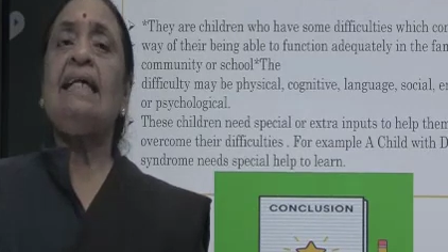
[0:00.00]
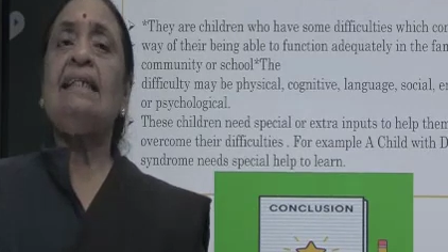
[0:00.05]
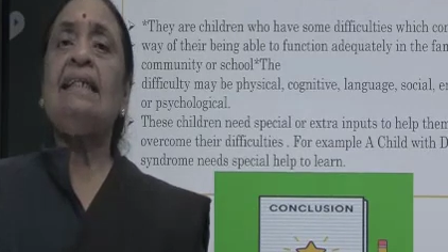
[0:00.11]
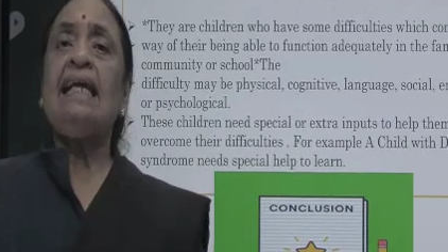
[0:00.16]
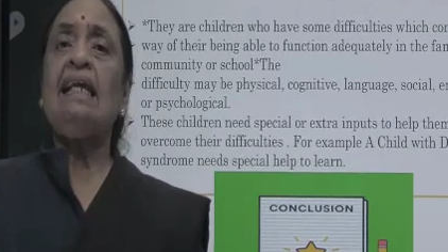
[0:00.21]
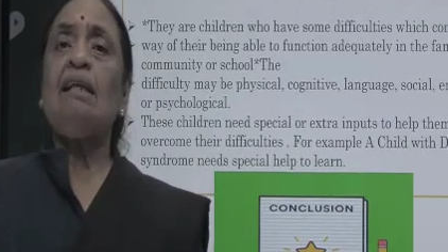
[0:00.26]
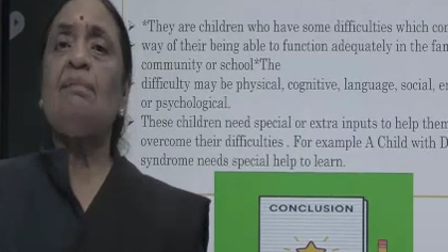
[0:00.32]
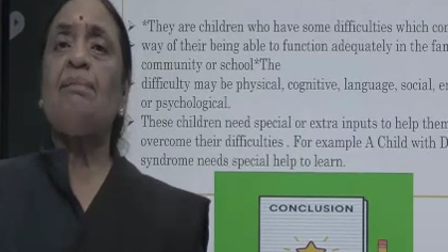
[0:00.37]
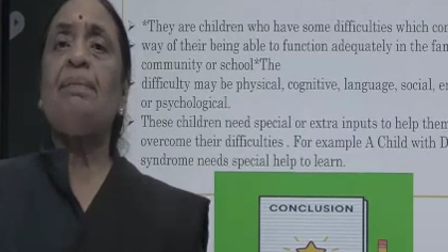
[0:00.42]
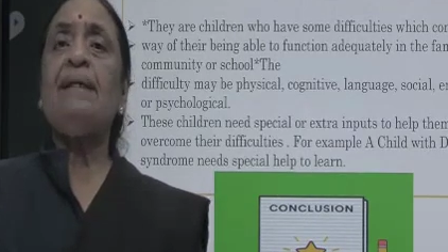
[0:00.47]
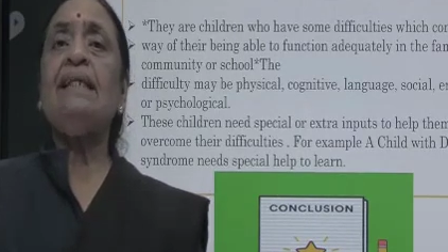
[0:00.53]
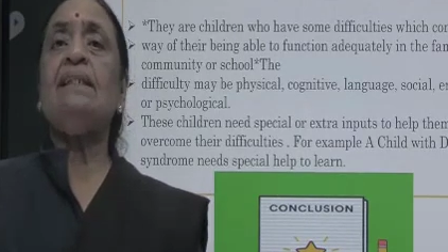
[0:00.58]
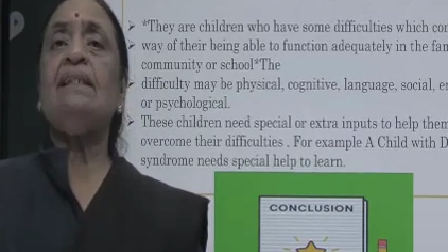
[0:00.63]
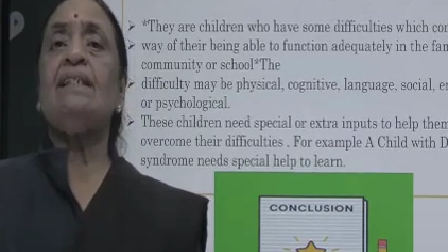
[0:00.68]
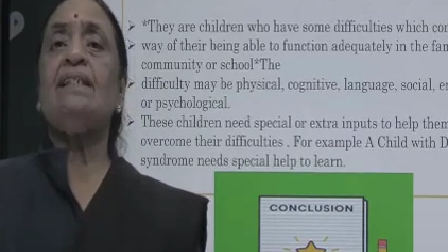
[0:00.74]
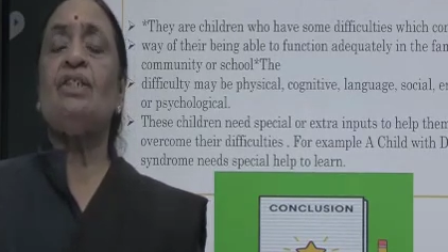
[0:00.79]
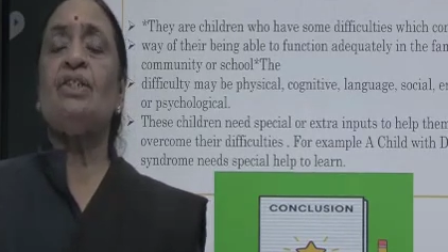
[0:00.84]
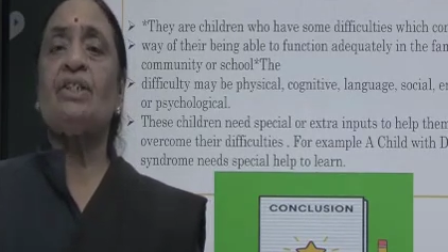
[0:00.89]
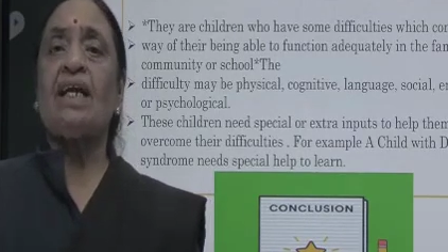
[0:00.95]
and
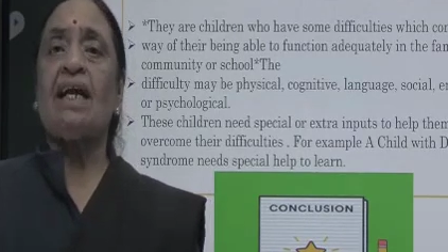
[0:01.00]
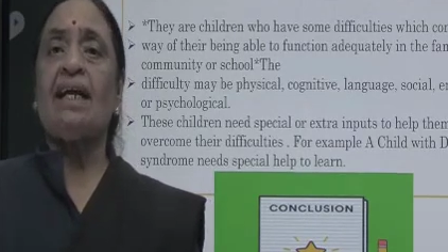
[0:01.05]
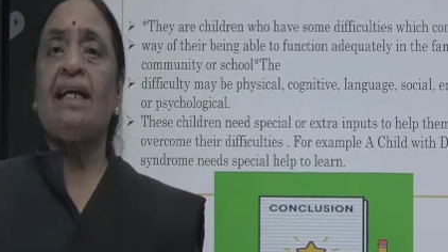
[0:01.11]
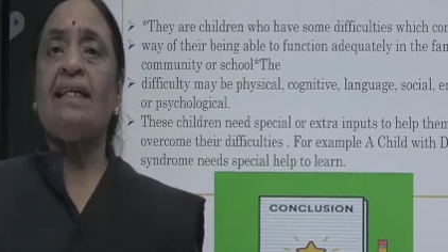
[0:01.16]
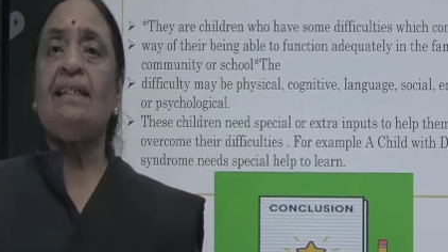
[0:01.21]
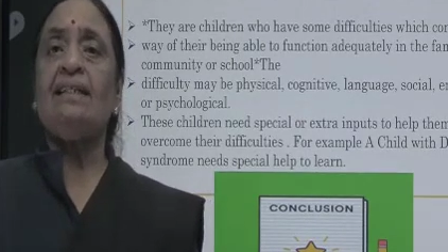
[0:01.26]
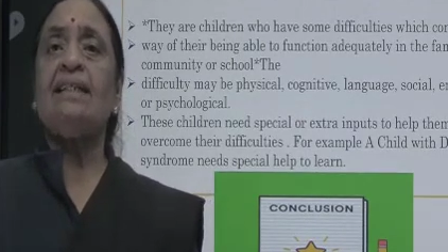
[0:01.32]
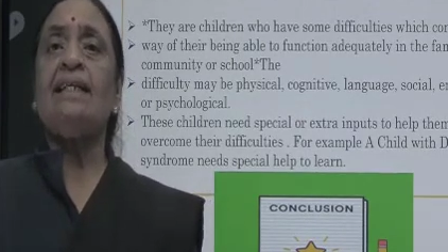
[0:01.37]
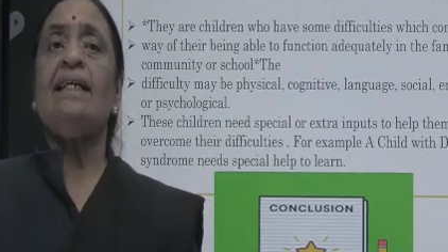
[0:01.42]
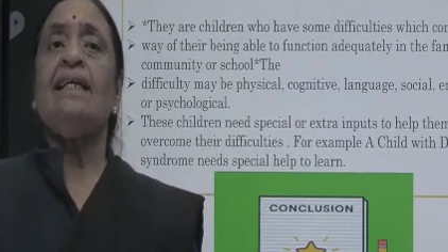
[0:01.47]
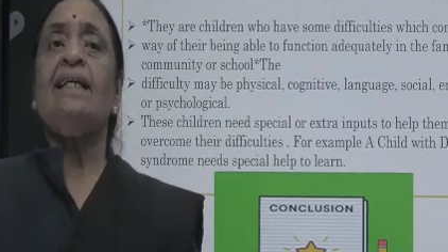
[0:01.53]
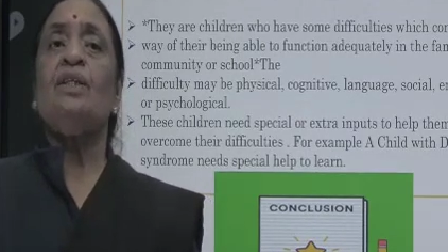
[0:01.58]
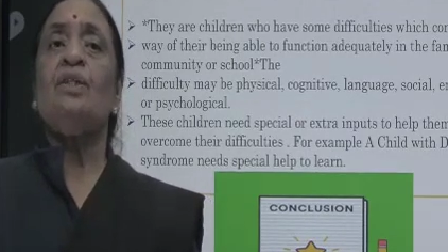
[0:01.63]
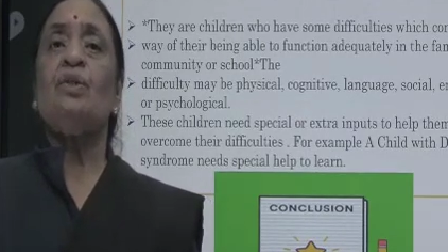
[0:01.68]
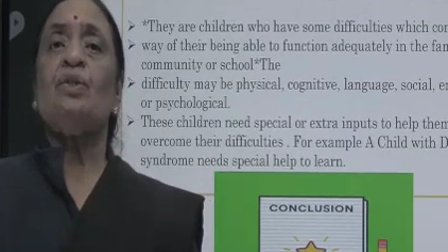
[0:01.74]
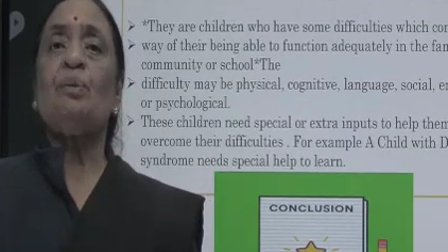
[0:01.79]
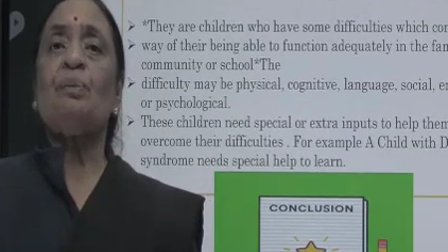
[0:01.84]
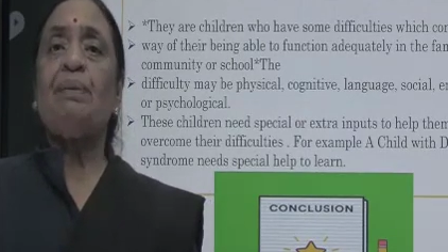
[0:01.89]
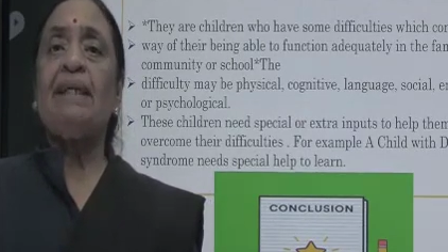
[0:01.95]
helping the child
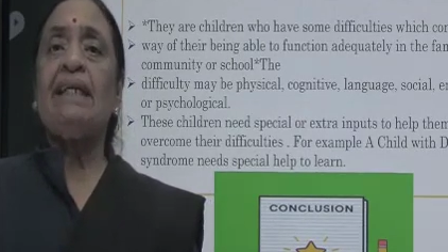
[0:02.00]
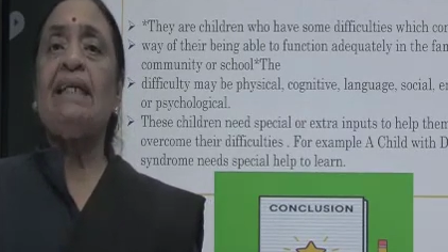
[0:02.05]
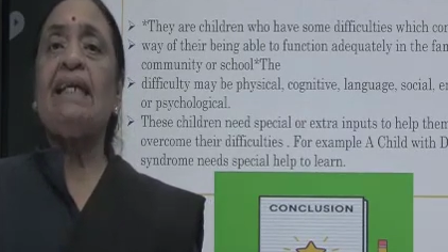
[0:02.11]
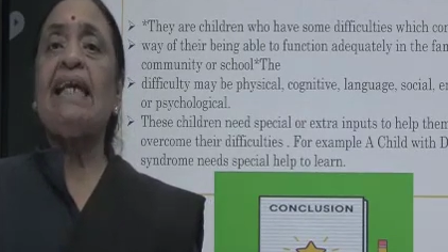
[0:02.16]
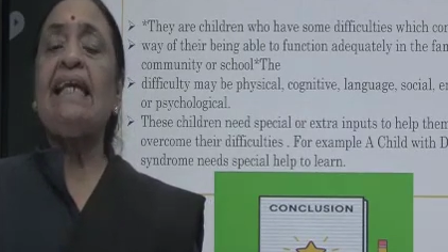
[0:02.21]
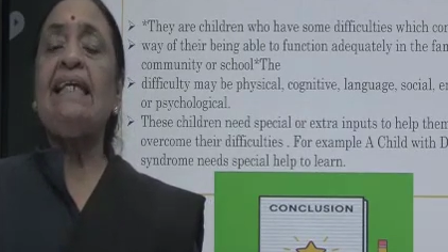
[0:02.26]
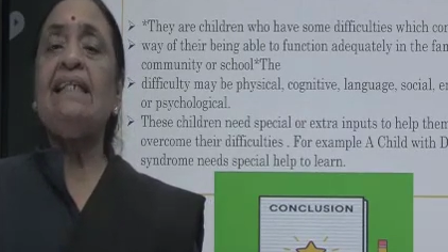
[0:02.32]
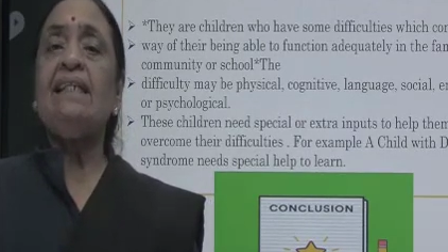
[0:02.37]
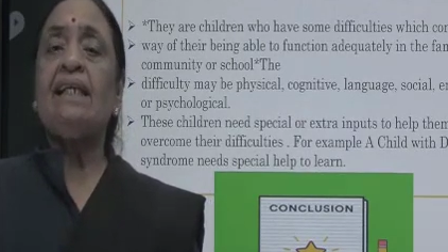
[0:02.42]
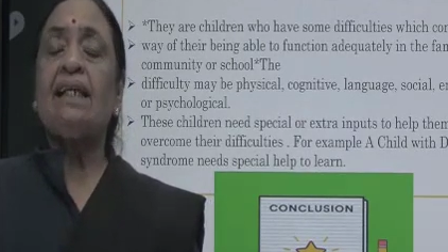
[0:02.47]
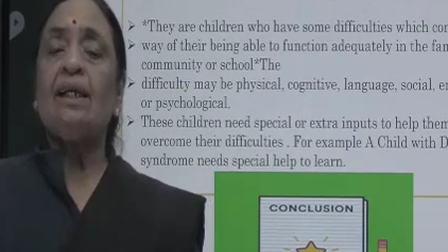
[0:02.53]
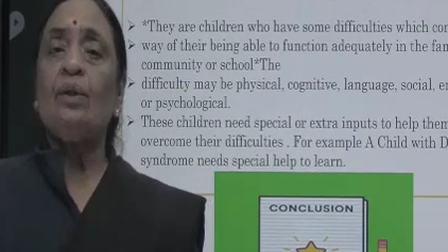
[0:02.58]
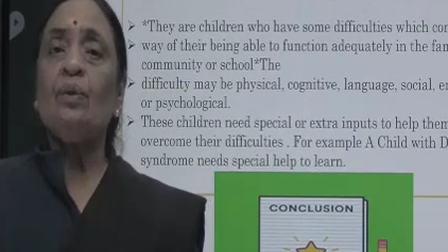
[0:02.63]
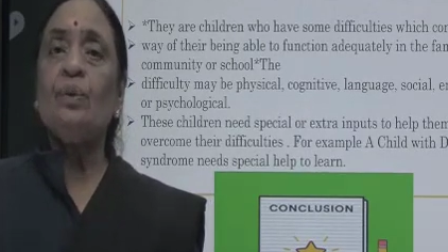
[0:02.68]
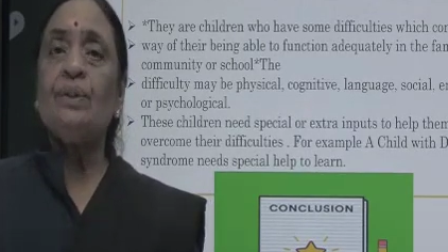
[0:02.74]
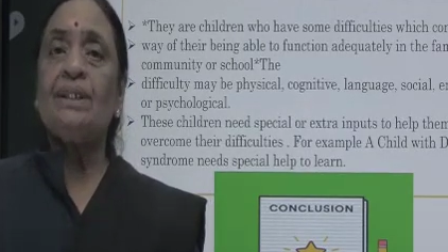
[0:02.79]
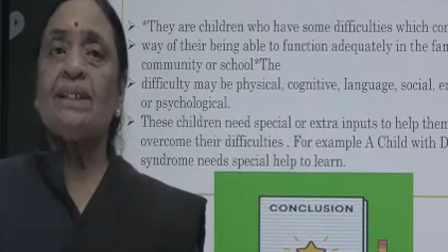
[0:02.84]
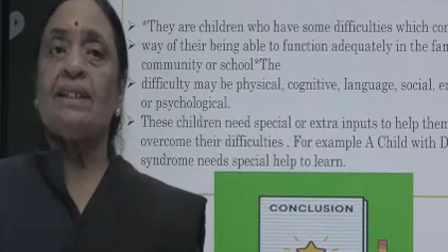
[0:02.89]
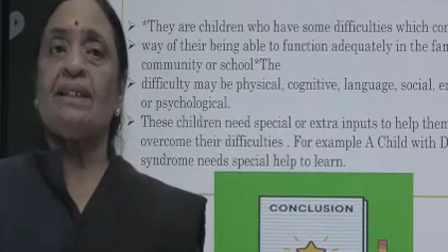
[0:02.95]
to be
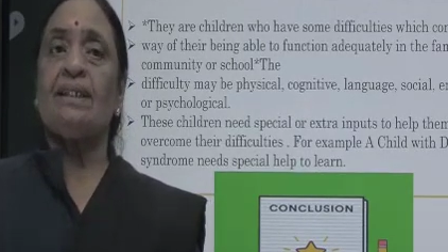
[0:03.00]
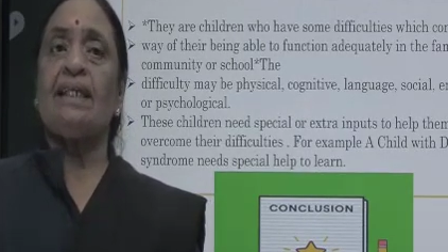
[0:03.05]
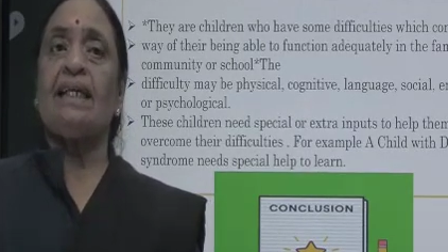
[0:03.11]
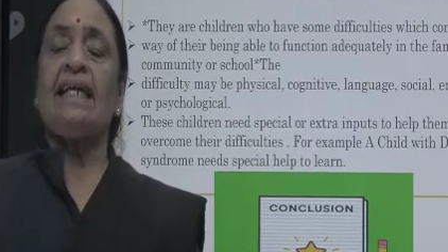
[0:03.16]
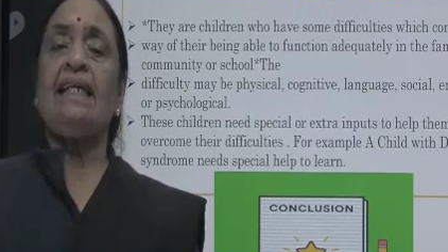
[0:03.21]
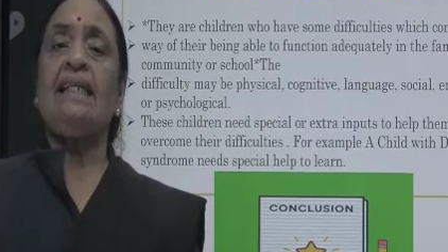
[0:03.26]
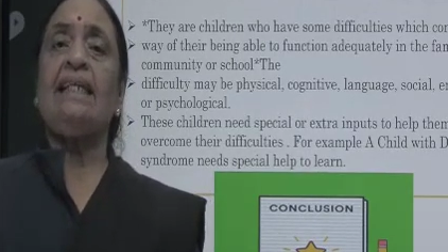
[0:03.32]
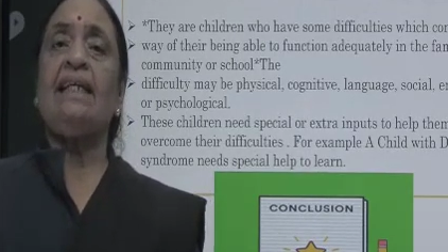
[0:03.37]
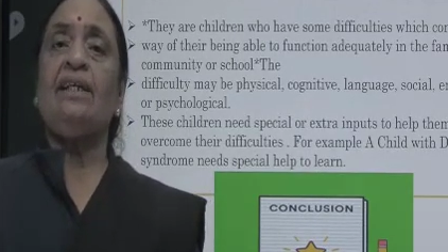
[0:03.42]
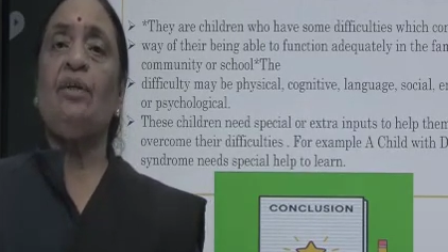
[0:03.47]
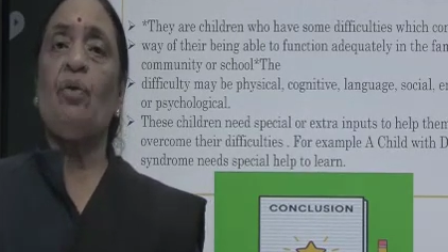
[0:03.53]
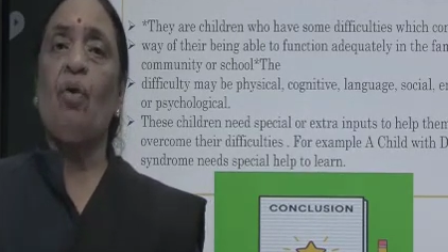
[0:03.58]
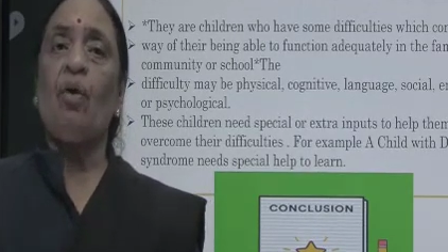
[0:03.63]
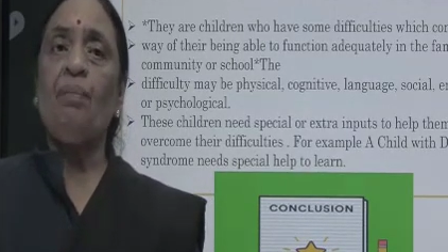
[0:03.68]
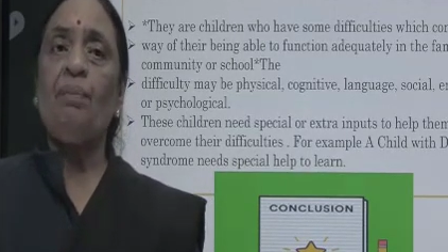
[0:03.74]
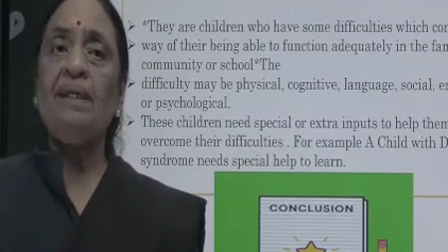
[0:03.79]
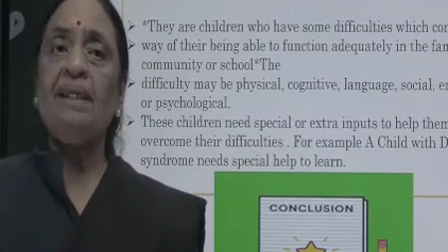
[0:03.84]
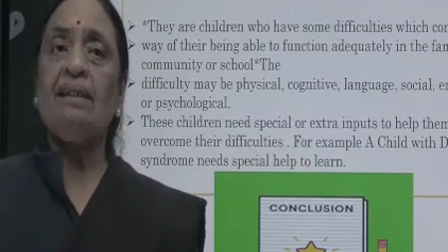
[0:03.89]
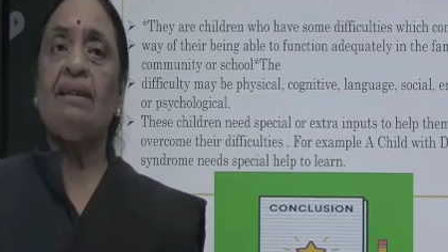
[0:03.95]
included in a
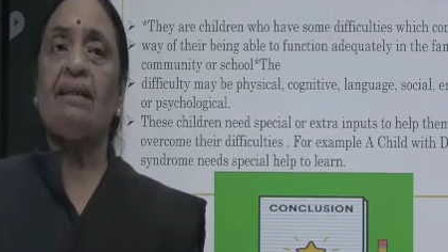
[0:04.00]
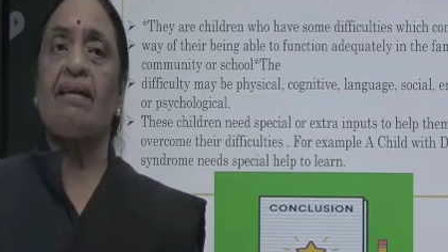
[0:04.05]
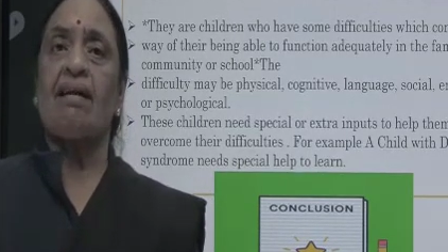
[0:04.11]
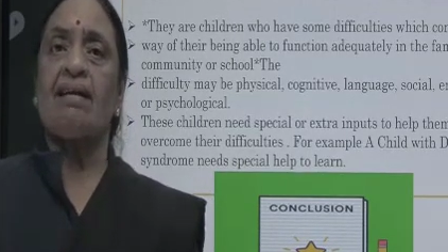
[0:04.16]
normal